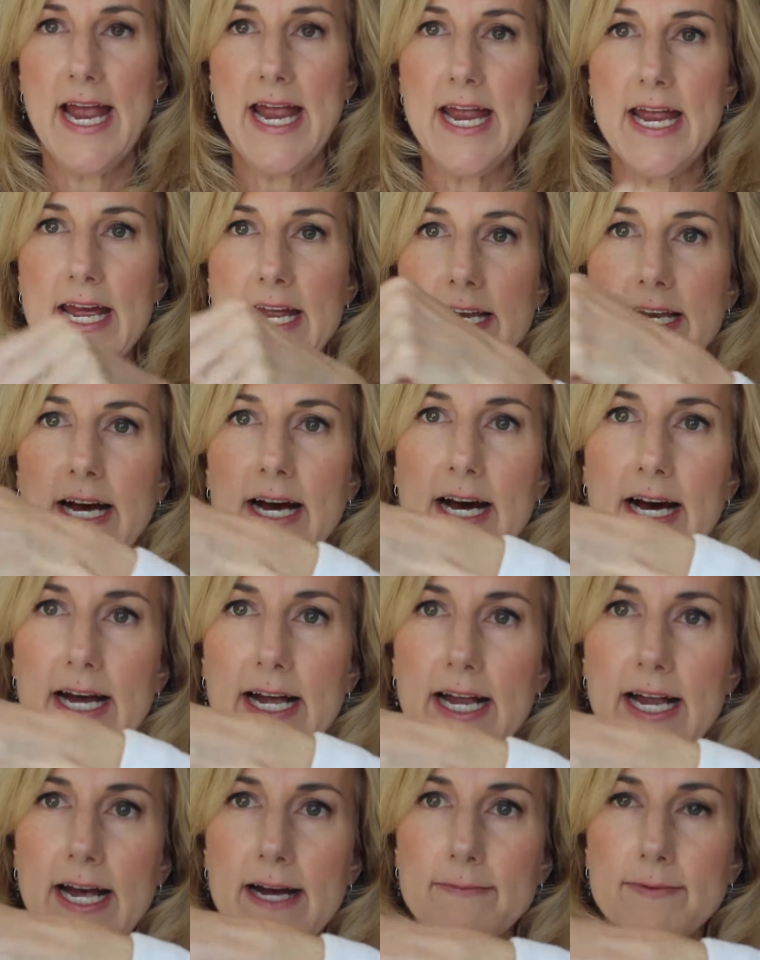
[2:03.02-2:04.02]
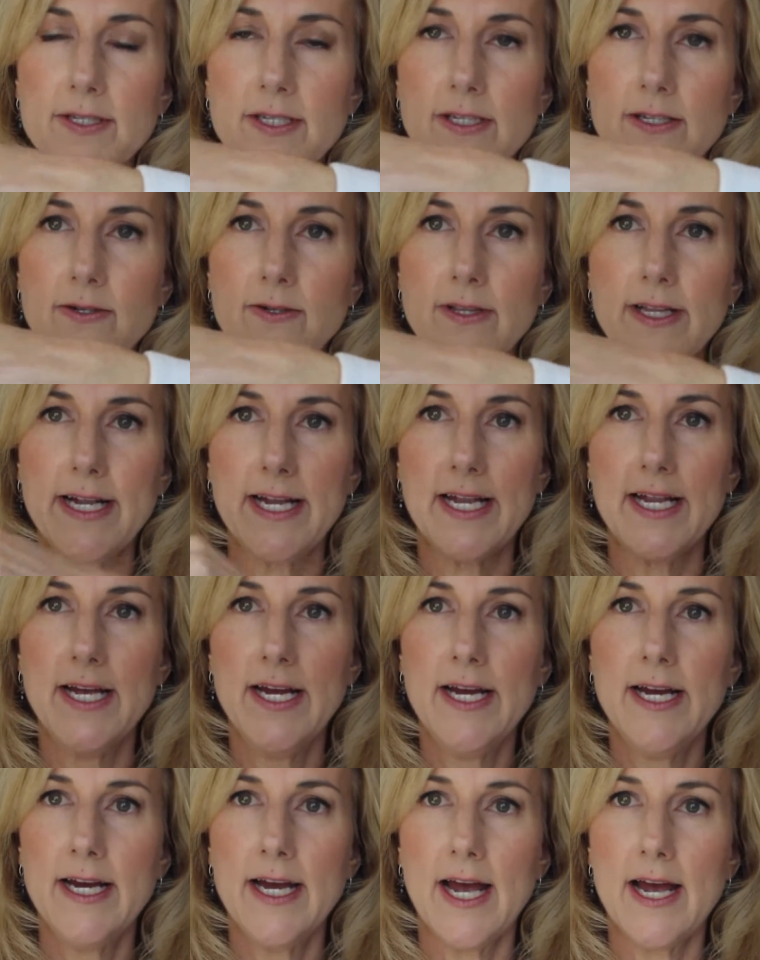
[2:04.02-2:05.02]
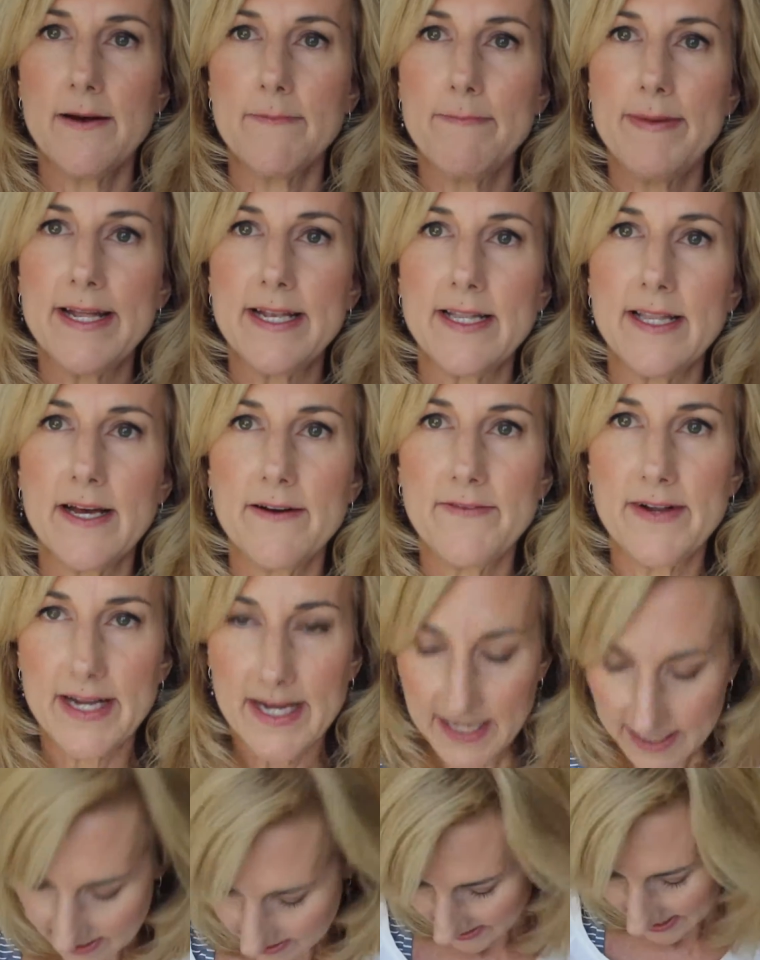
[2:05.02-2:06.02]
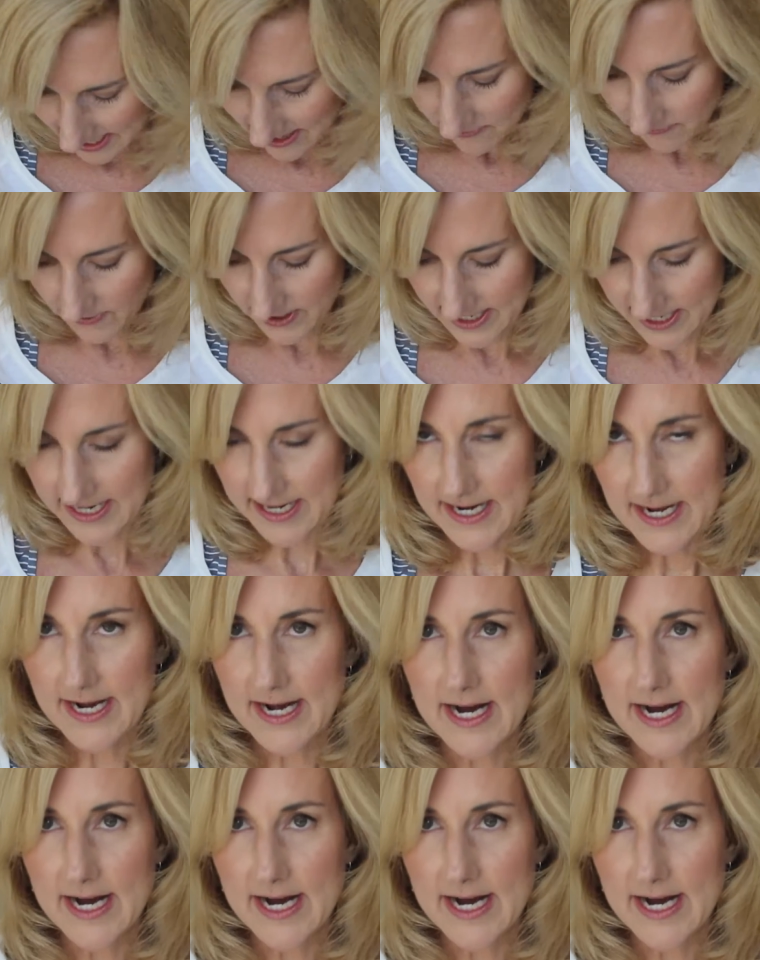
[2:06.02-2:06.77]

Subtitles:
And I absolutely have been loving that one.